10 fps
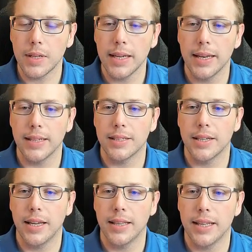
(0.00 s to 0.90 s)
And I
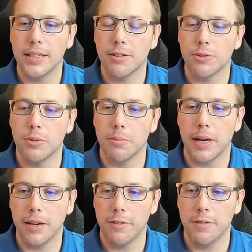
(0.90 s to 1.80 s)
said, hey, that is equal to
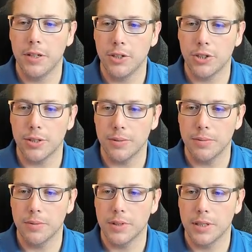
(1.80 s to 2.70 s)
my function,
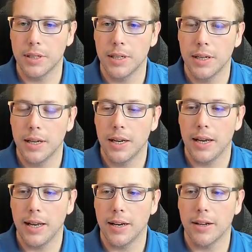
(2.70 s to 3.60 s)

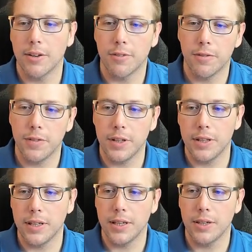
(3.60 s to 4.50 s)
and I'm going to fill
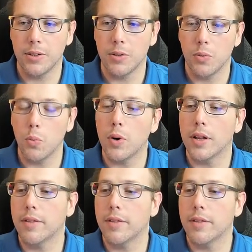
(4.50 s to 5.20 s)
in one of the